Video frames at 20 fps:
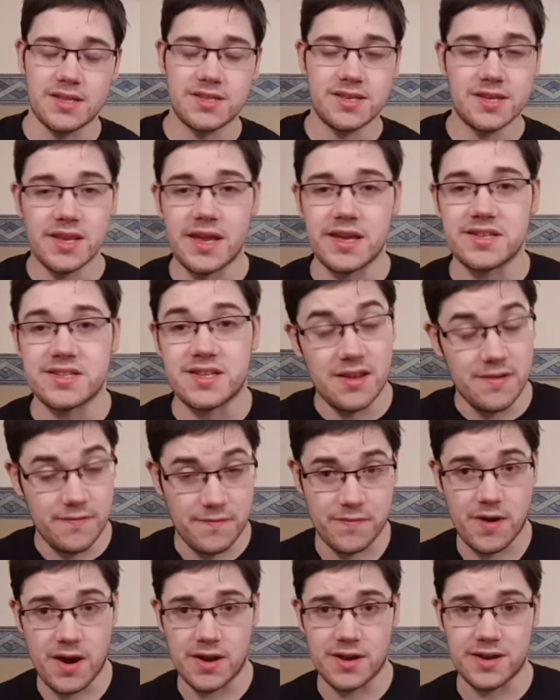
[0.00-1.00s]
today instead of
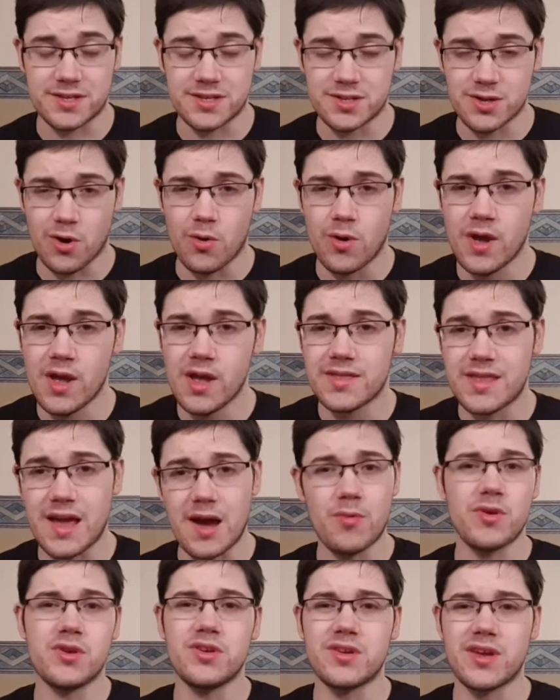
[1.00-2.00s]
Friday, so
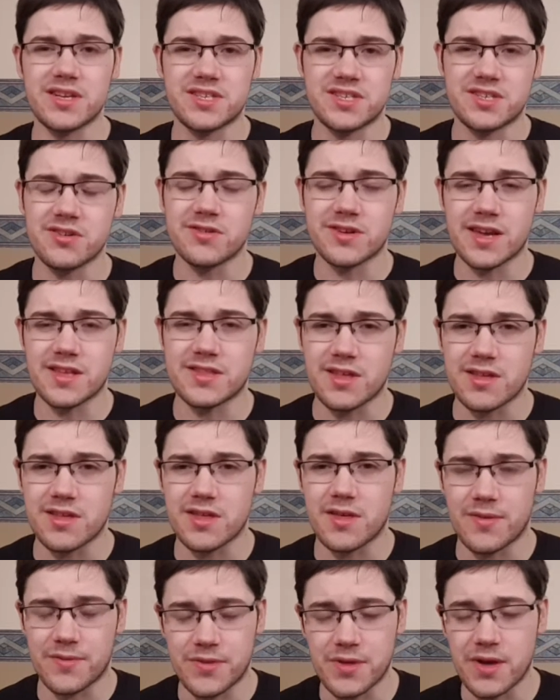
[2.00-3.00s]
that way you guys still get
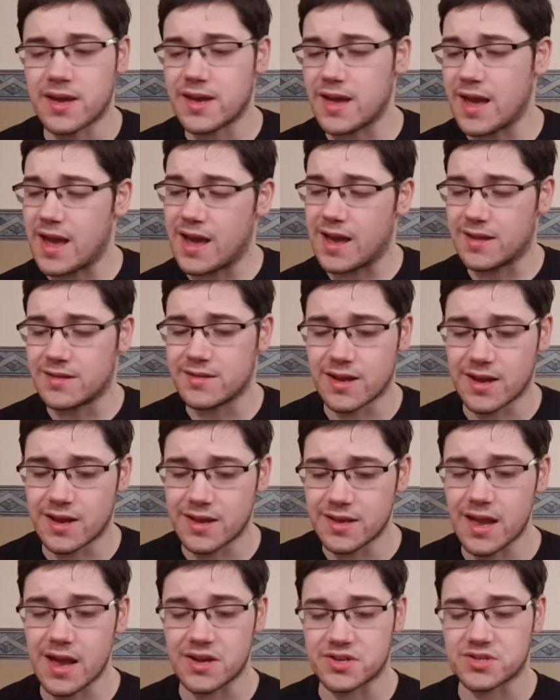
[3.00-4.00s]
the thing. And
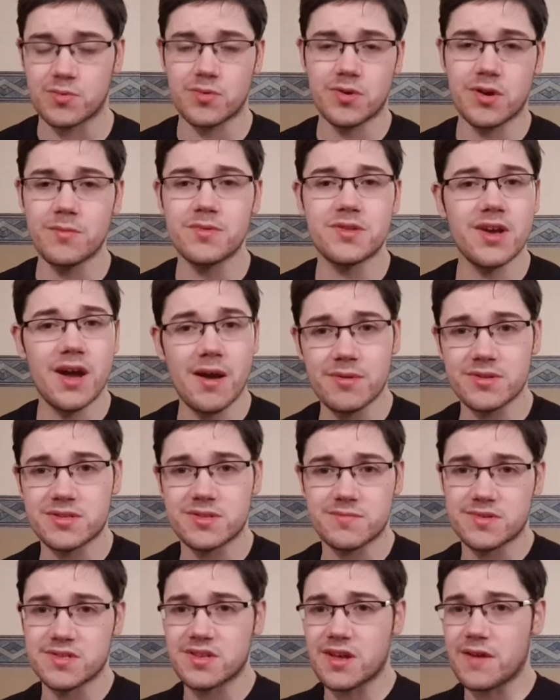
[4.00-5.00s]
yeah, so we're going to be talking about
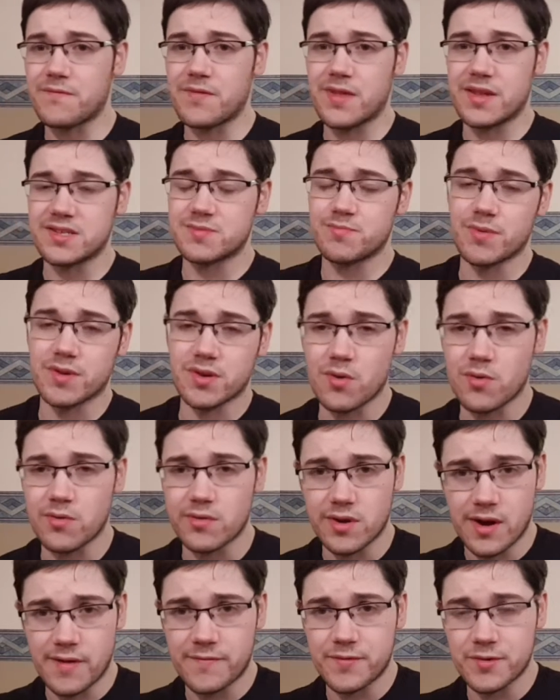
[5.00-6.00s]
some stuff that's been
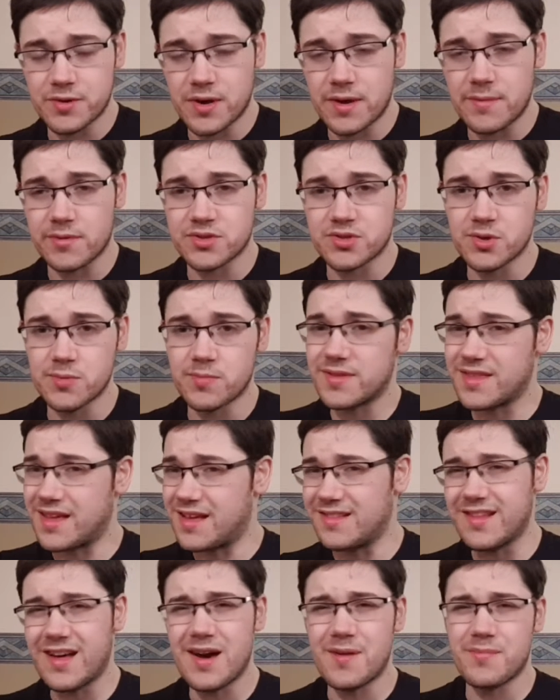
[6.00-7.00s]
going on for Dragon Ball Super that a
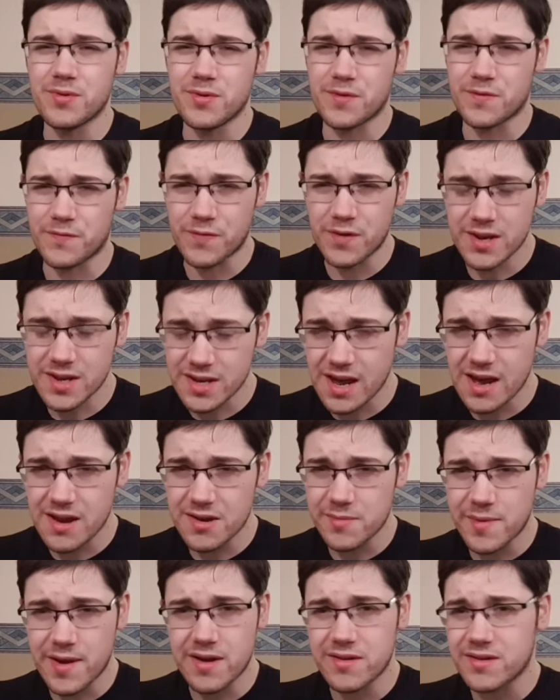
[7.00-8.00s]
lot of people are freaking out
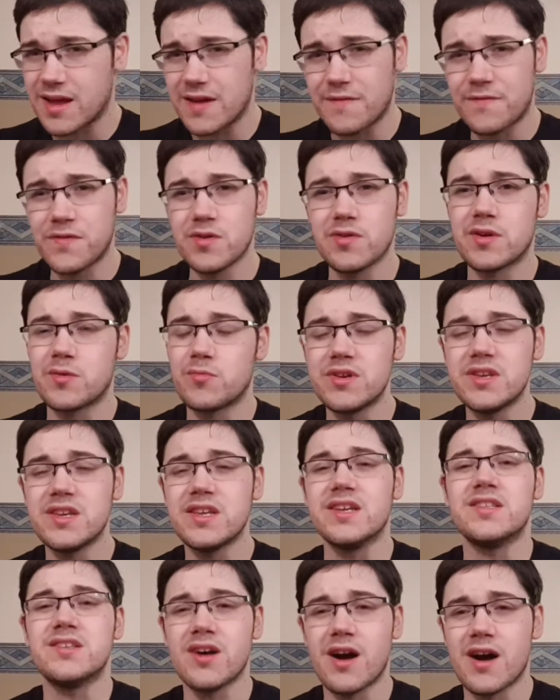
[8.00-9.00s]
about, and I feel like we
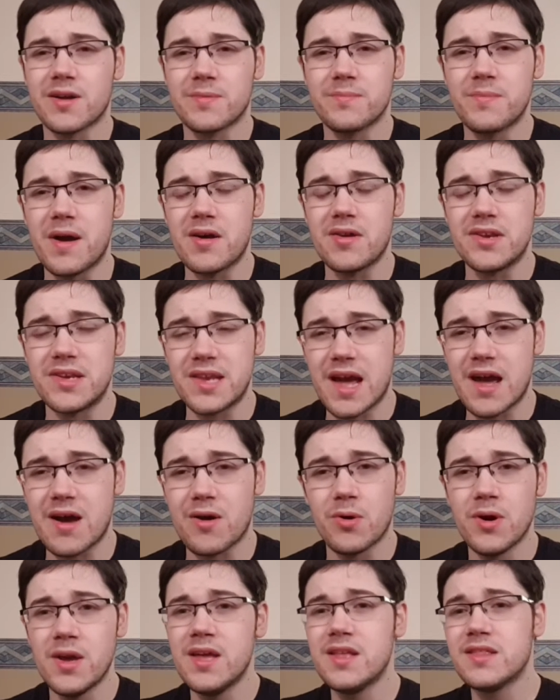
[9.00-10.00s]
need to talk about it
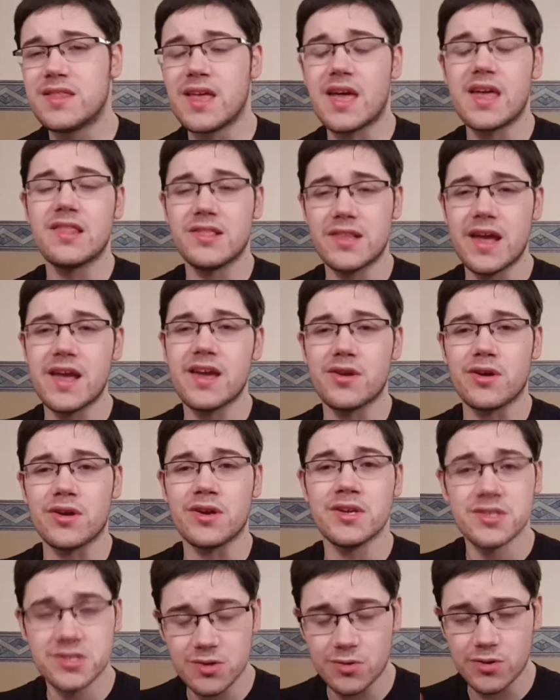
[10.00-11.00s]
now than later.
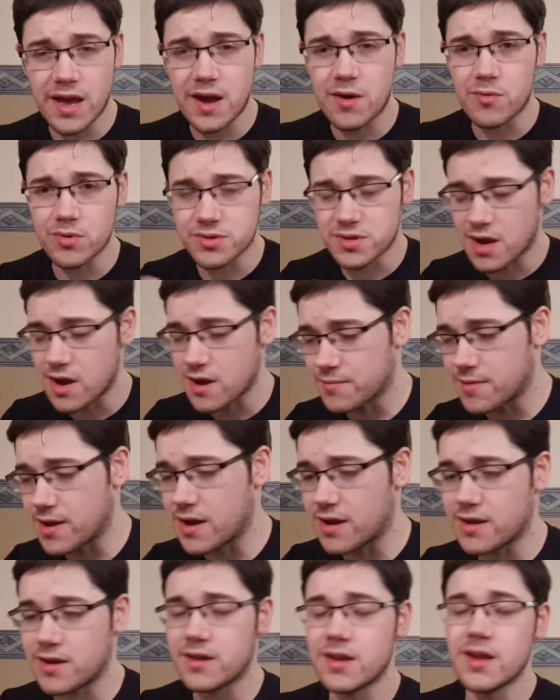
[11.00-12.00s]
So yeah, we'll talk
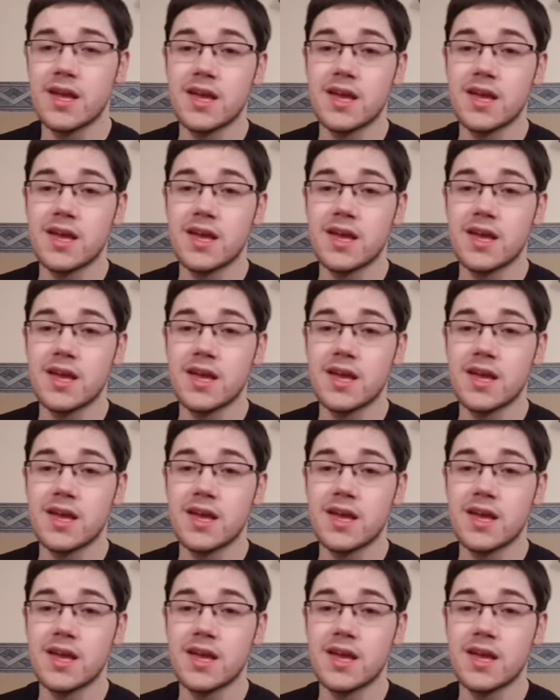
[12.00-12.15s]
about it